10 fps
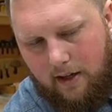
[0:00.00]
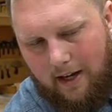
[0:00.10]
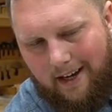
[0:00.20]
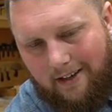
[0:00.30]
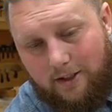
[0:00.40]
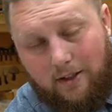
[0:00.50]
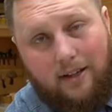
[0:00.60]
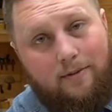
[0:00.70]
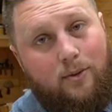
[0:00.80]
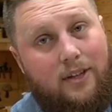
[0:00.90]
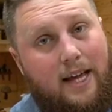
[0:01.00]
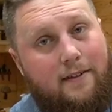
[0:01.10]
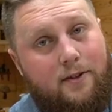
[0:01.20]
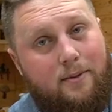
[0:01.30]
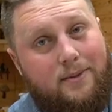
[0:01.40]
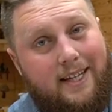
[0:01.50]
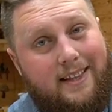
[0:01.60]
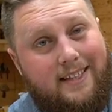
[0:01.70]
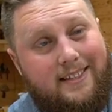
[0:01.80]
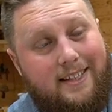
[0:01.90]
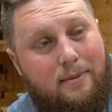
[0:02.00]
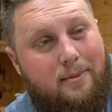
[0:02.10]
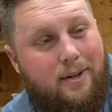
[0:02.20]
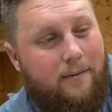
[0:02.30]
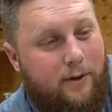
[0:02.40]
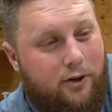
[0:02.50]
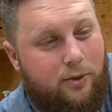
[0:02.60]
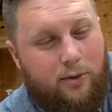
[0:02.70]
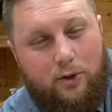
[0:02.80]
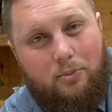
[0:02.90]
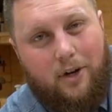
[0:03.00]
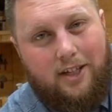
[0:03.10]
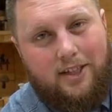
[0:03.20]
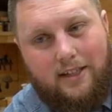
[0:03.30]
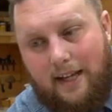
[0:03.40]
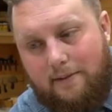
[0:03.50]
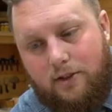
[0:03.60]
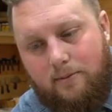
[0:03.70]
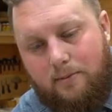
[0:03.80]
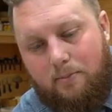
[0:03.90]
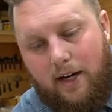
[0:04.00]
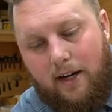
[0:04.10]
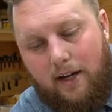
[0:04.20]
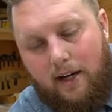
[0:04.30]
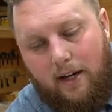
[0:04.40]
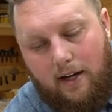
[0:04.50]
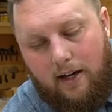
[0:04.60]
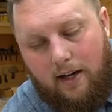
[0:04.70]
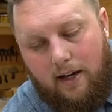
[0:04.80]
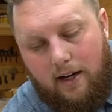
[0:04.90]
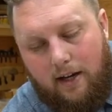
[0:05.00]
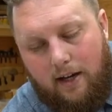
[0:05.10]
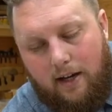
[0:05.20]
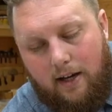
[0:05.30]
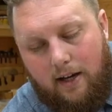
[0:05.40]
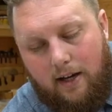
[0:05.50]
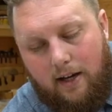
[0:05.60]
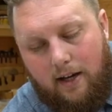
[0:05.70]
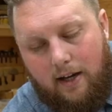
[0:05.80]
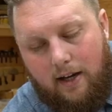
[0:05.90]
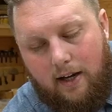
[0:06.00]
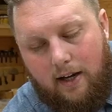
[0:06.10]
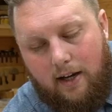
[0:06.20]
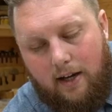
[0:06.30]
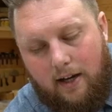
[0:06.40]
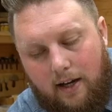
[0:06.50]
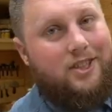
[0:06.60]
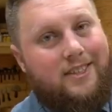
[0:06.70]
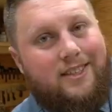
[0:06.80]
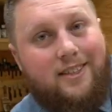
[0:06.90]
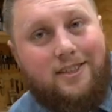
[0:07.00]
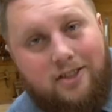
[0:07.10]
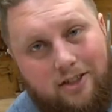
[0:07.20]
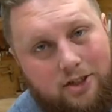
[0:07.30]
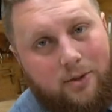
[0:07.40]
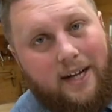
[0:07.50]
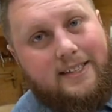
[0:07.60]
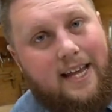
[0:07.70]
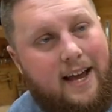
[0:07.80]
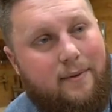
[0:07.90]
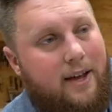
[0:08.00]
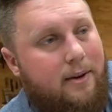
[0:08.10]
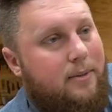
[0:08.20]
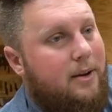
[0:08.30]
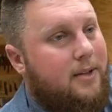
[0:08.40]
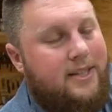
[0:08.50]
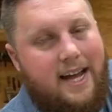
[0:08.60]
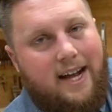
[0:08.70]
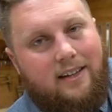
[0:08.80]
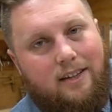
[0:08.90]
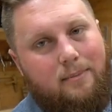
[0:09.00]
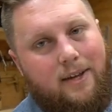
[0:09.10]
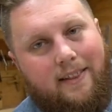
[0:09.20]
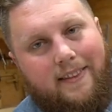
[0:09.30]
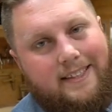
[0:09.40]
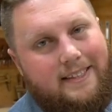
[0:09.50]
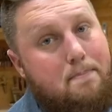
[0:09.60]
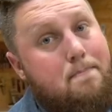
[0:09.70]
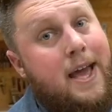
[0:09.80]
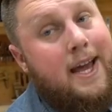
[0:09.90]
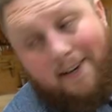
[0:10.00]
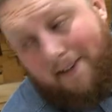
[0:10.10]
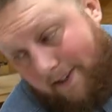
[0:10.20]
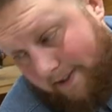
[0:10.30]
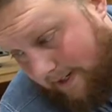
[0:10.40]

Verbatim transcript: I also love doing live streams like this, and maybe in the future we'll do project live streams, but um, I love to just like watch out for questions and concerns you guys have and be able to tackle them in this manner.